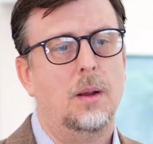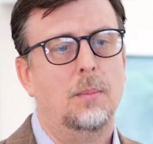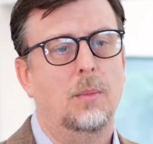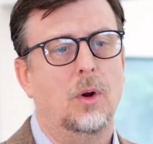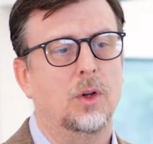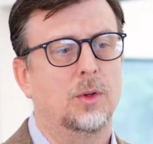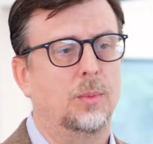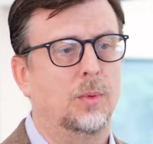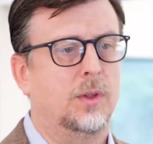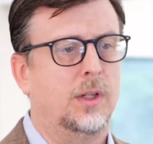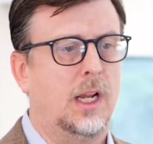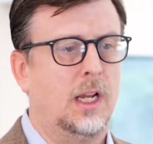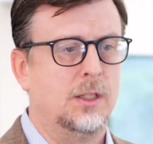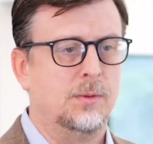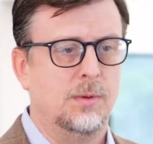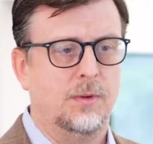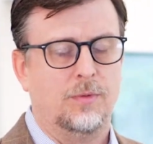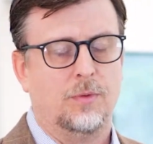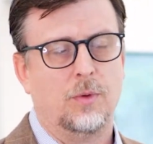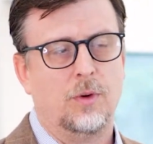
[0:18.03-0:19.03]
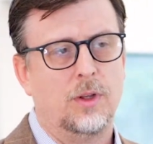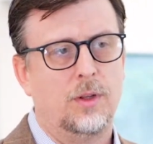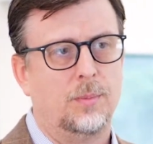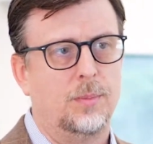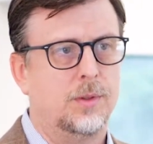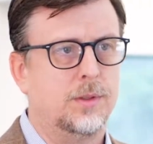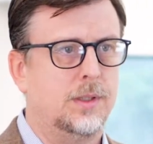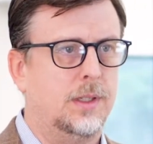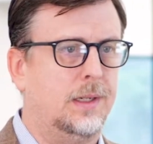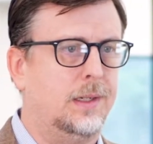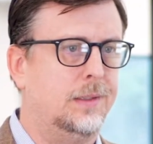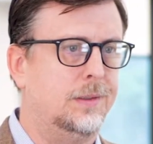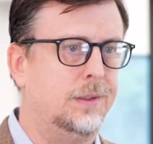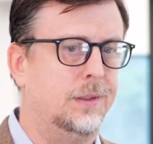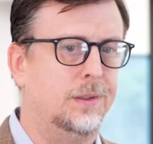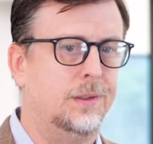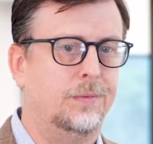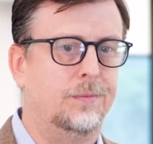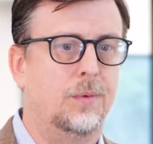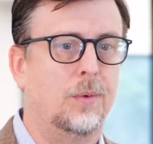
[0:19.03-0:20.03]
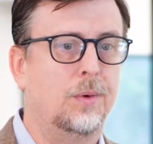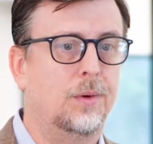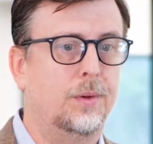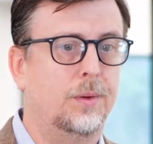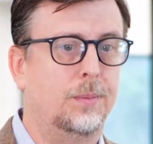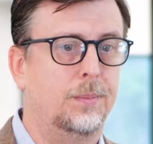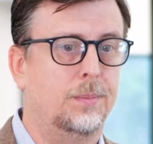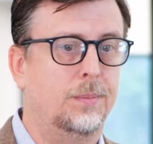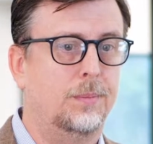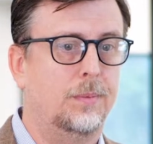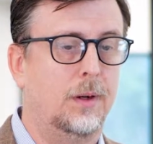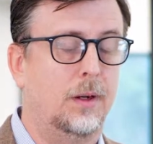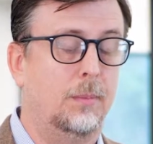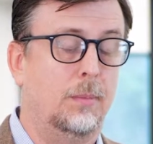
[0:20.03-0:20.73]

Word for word: multiple times before the procedure, the,